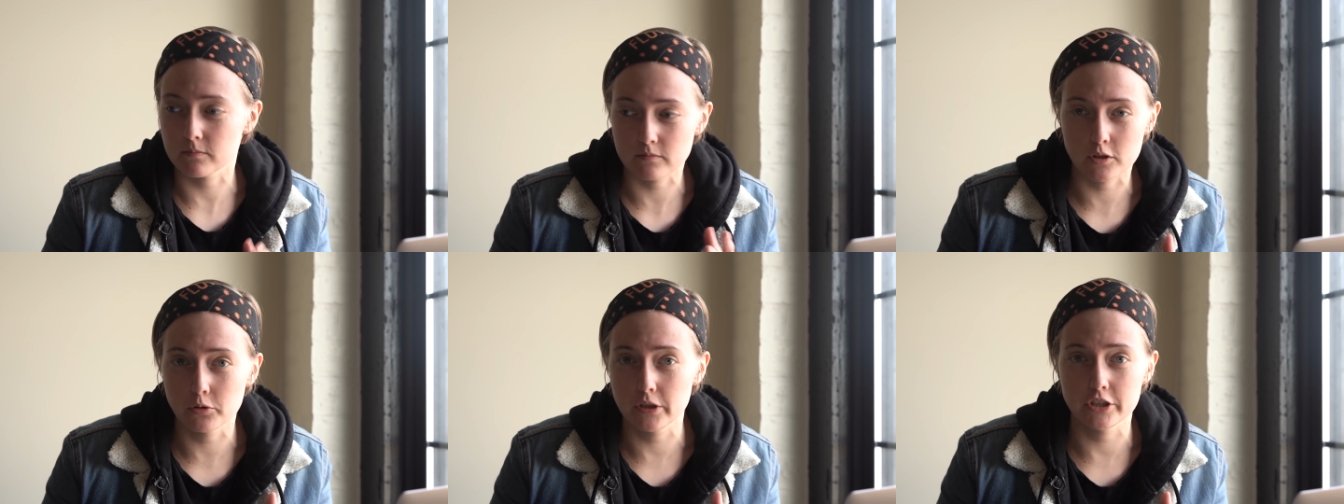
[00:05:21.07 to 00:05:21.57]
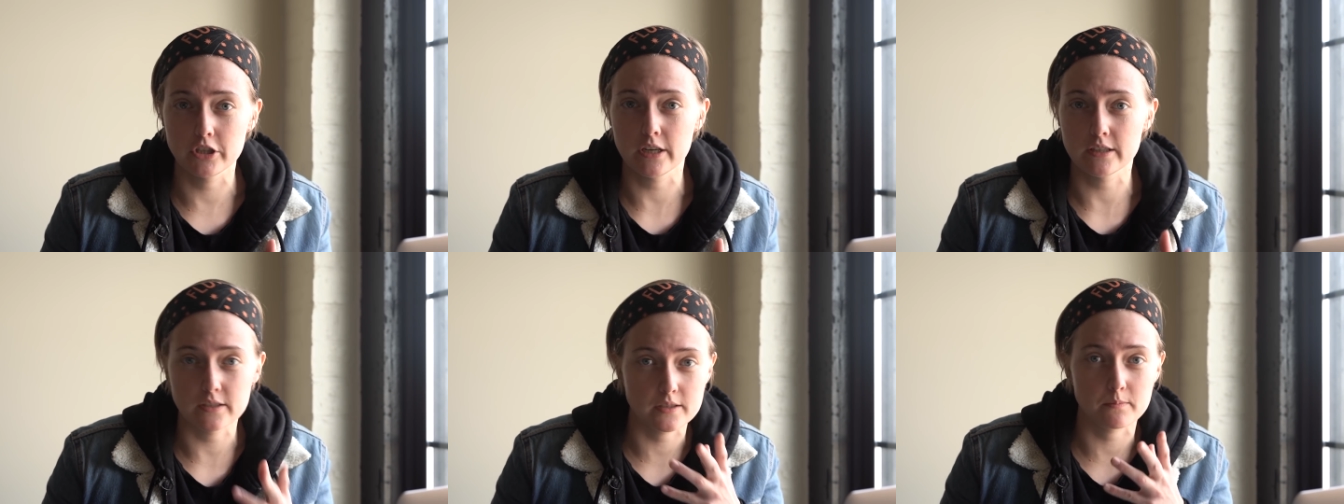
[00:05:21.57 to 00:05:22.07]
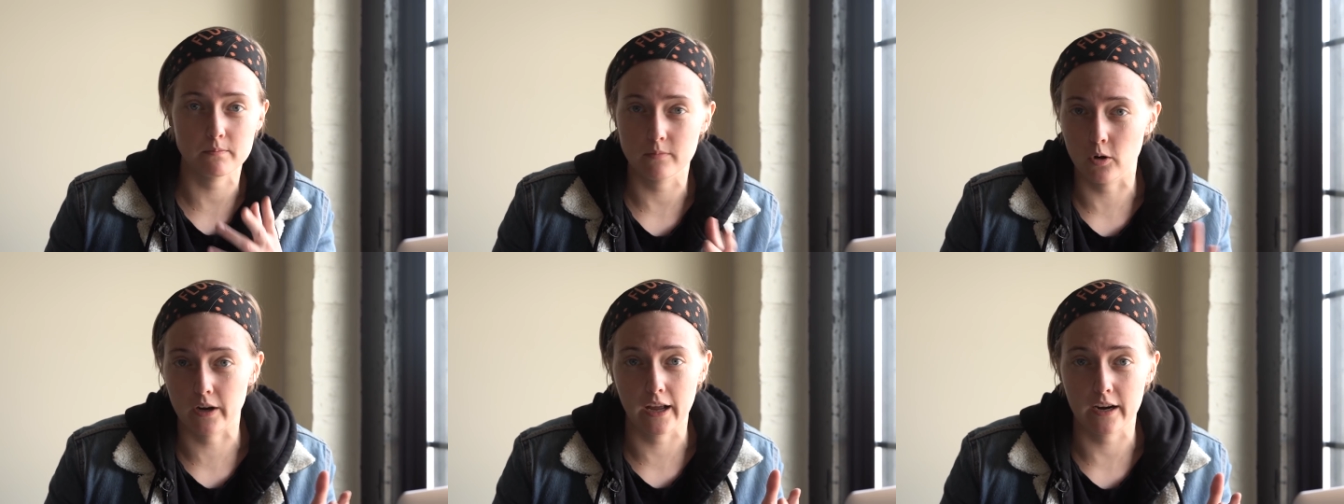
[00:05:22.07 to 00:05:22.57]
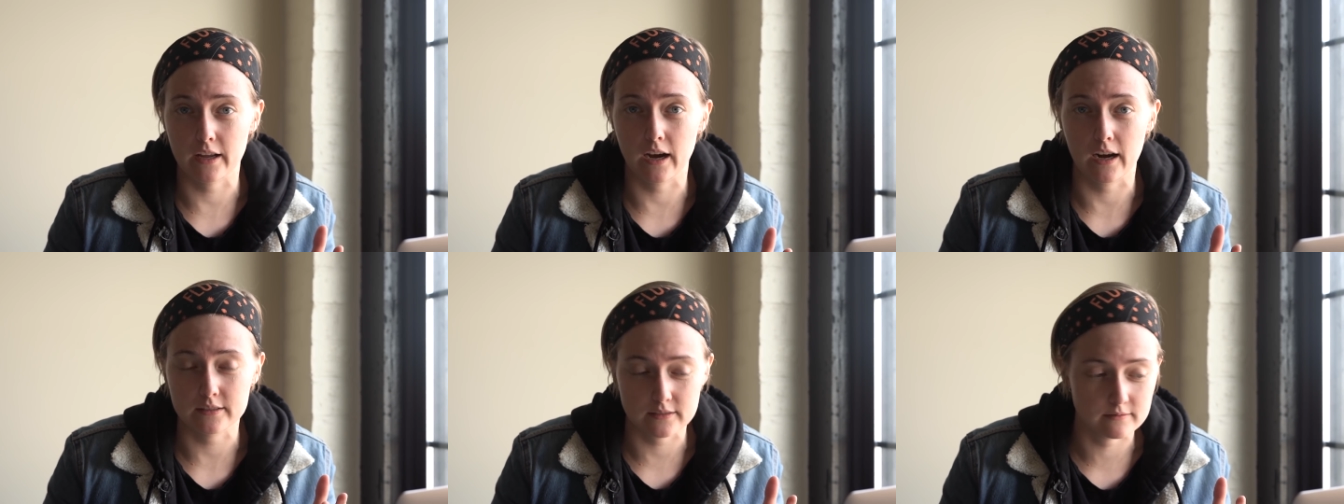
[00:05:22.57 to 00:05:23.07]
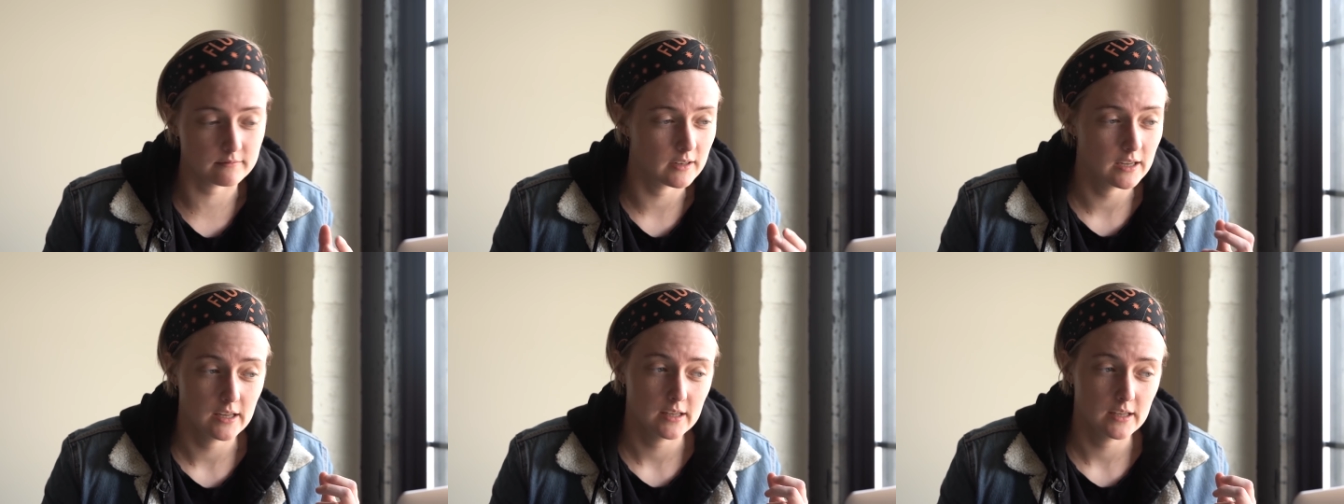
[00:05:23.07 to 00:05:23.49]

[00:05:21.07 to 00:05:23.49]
nudie jeans, organic cotton,